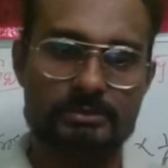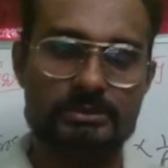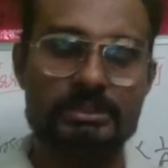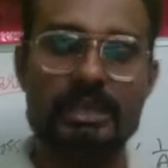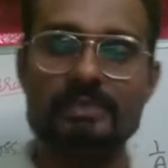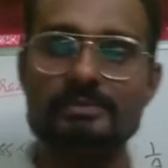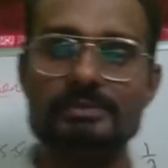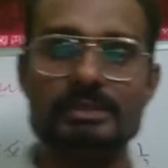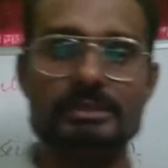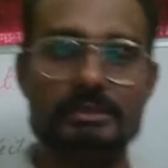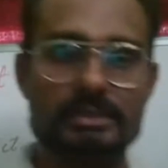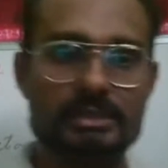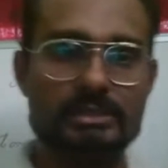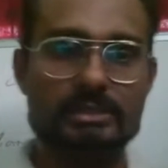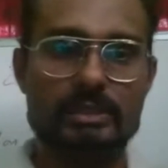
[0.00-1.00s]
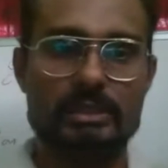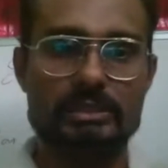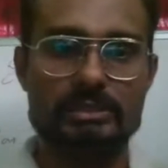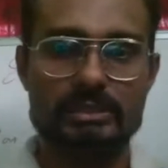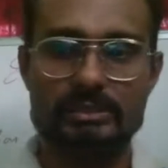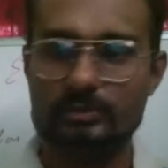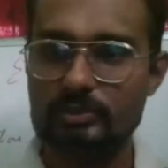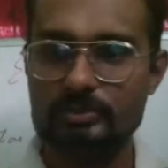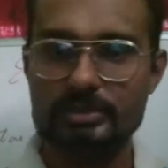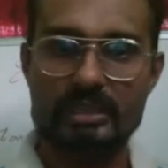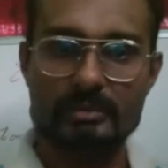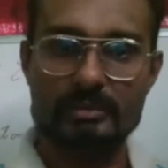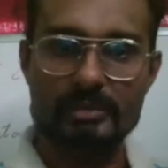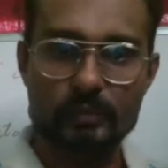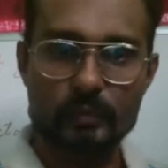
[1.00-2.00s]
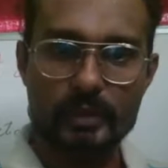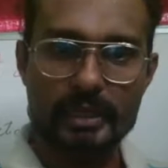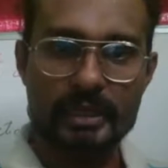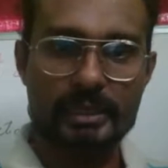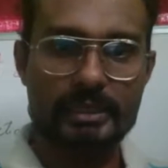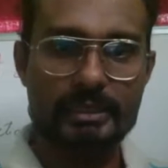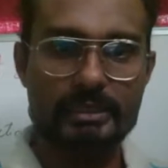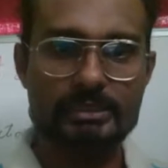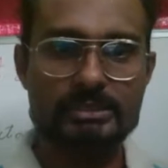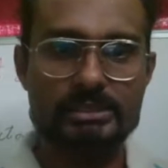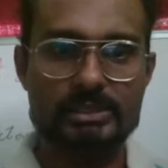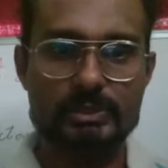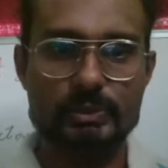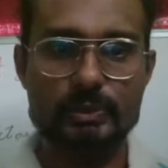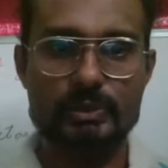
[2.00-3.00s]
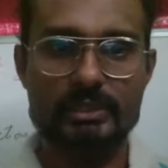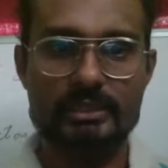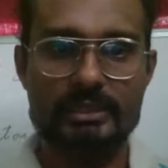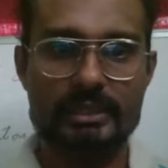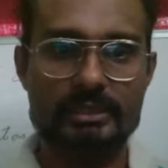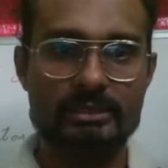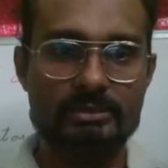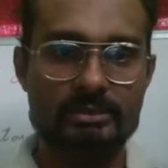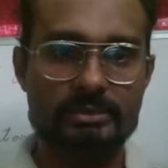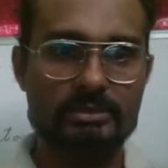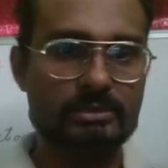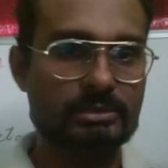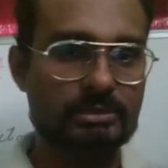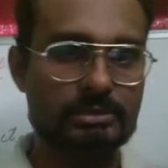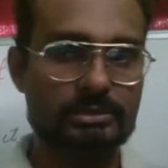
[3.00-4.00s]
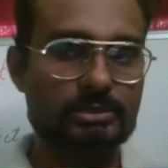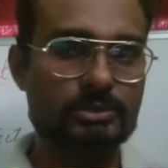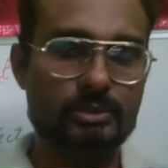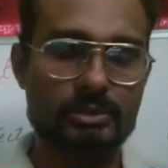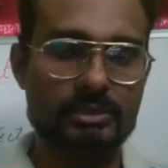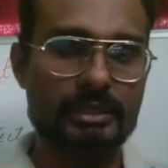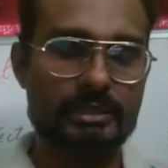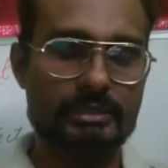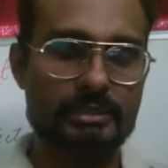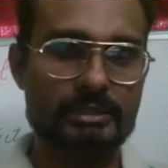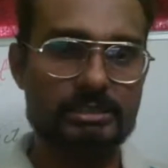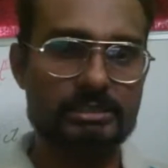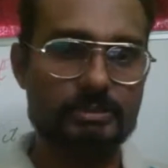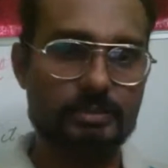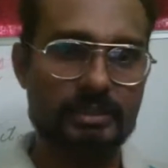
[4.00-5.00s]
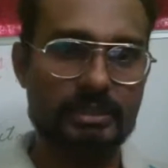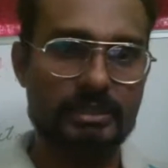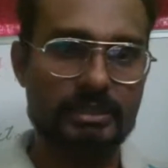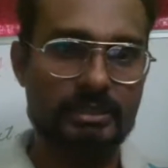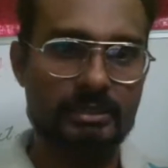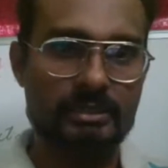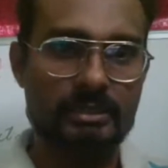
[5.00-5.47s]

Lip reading: Definitely not. It would be coming very slowly. Like, you don't get that speed.